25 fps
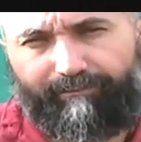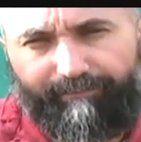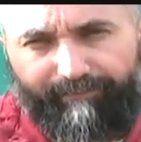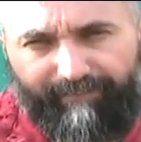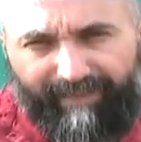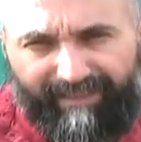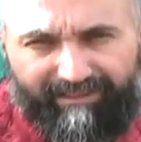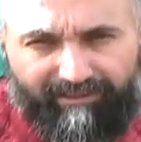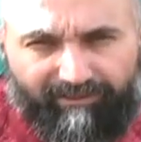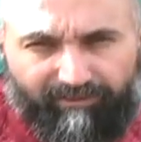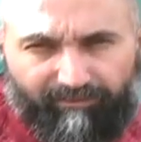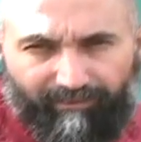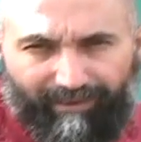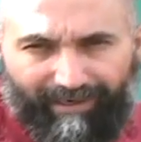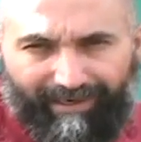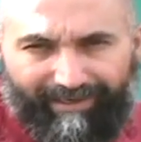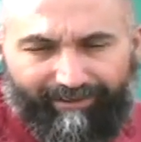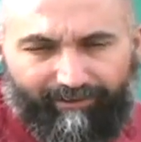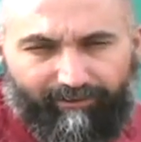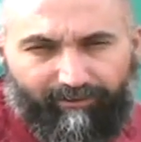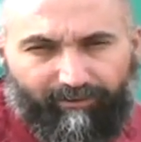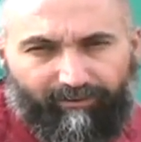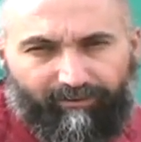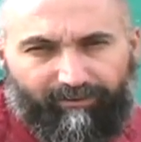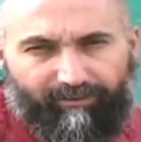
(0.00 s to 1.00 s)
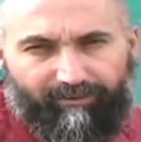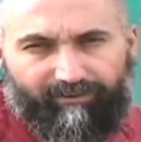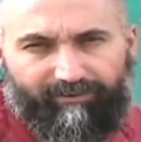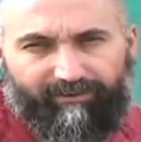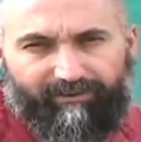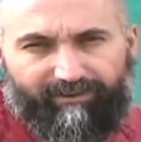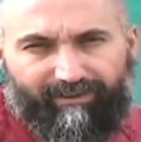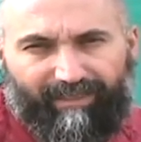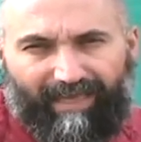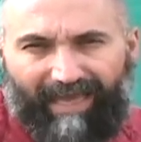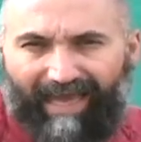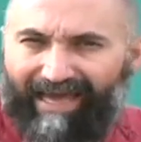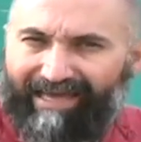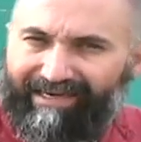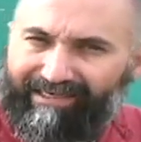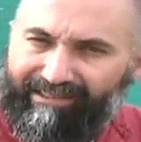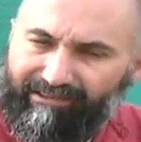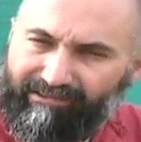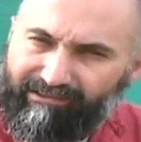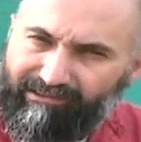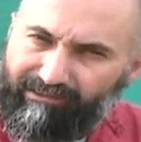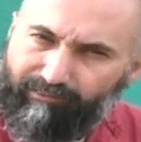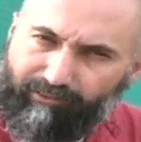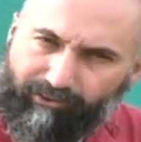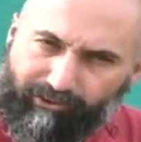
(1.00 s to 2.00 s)
mixed radicals, adding
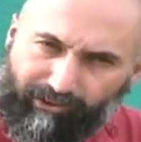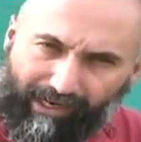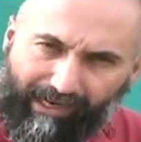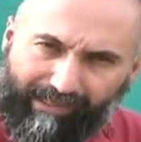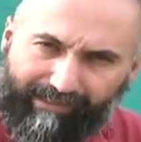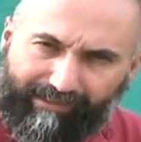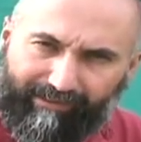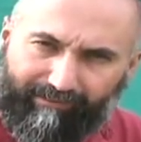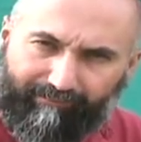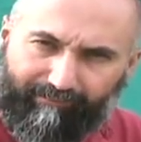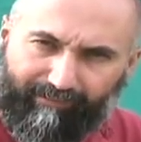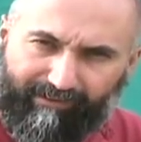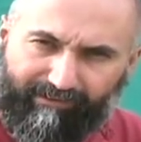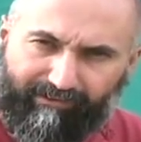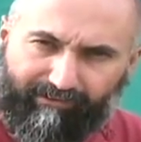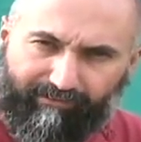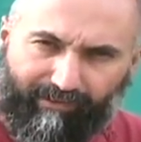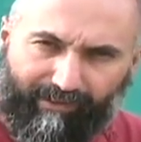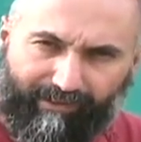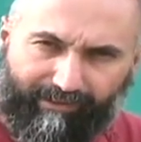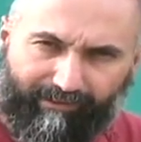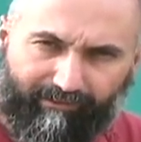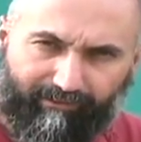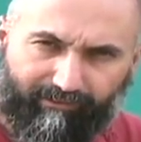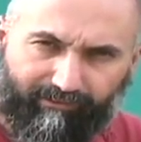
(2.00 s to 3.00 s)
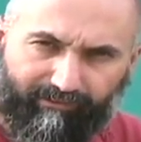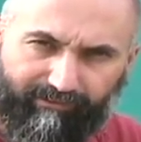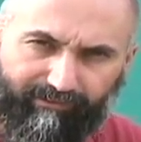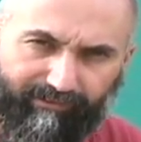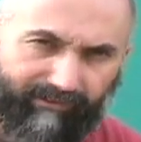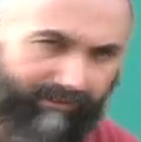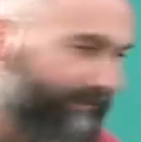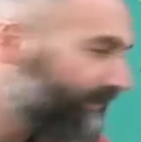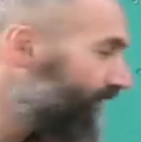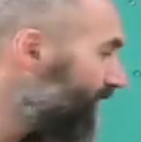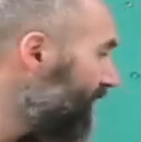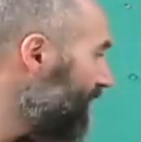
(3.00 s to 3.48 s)
and subtracting mixed radicals.